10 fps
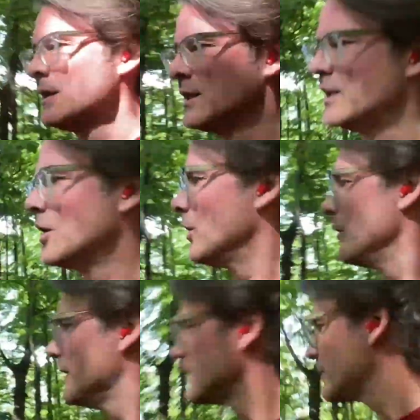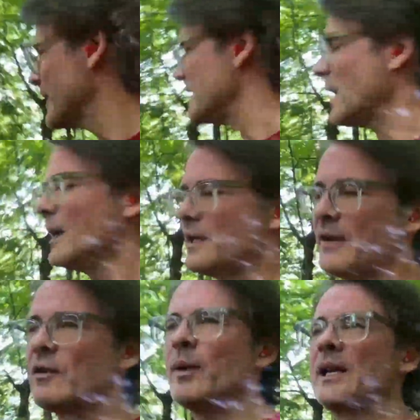You know, it's been done.
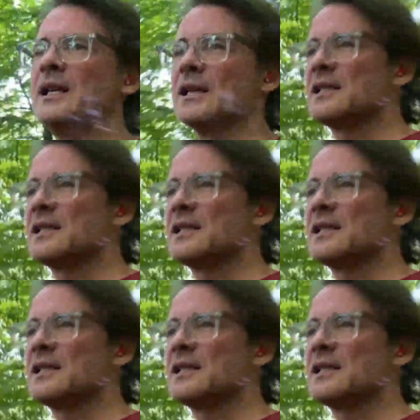Everybody does